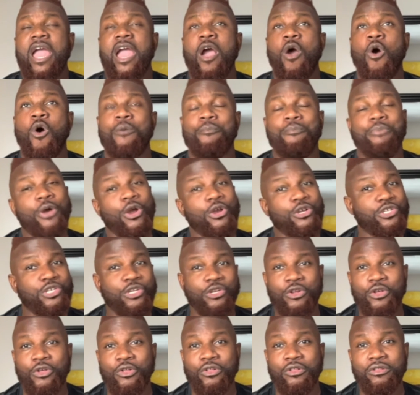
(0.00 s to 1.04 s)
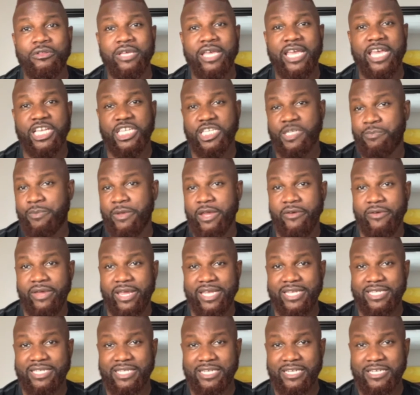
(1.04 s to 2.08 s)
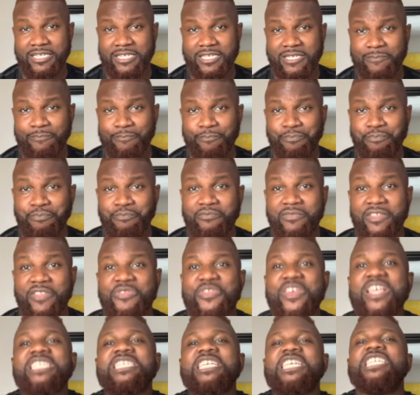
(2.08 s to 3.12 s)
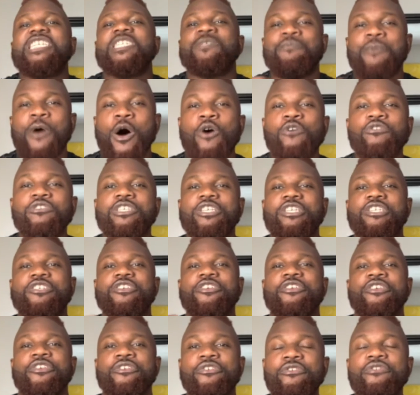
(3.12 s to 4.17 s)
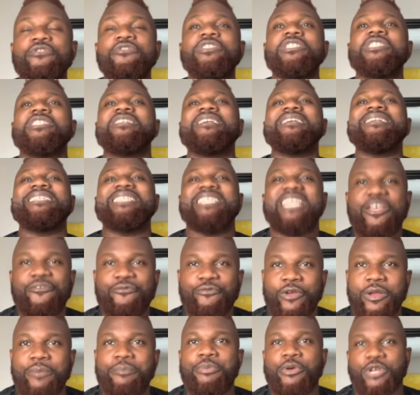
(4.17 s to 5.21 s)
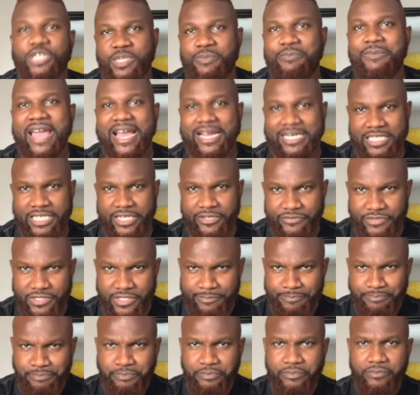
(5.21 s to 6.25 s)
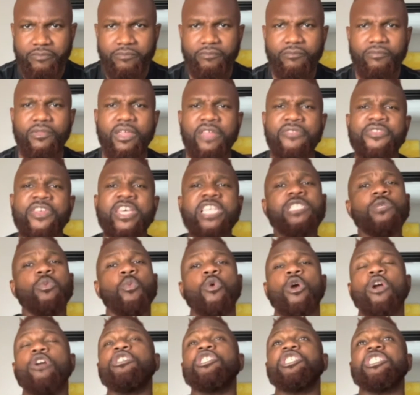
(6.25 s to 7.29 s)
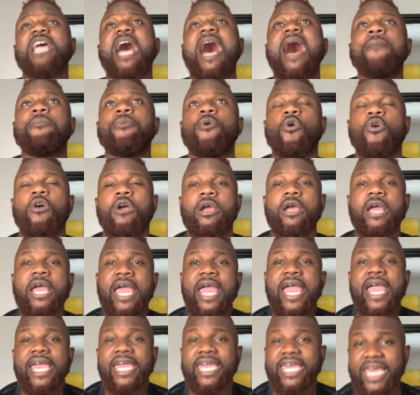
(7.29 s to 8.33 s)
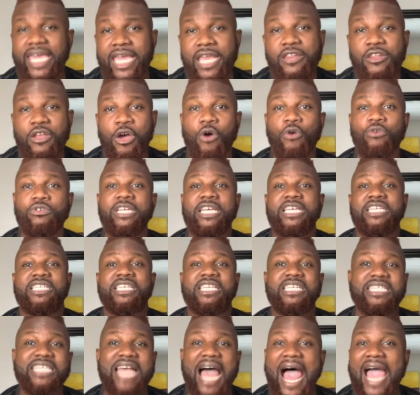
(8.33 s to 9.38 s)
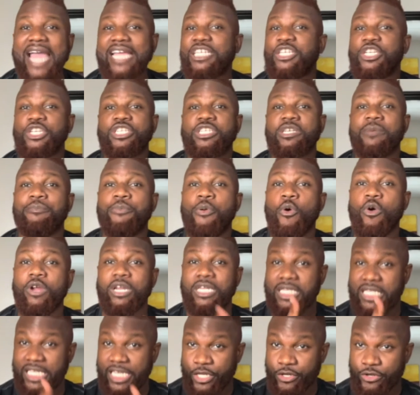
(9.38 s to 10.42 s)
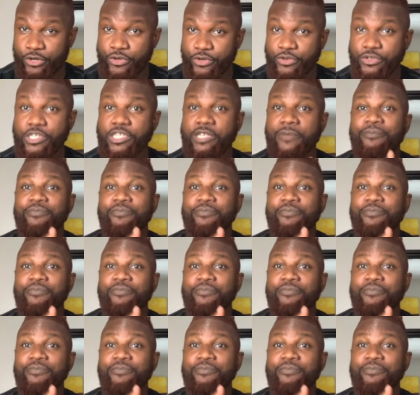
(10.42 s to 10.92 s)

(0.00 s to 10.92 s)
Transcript: on personal experiences. This exposes youths to different perspectives. This workshop or keynote is designed to support leaders,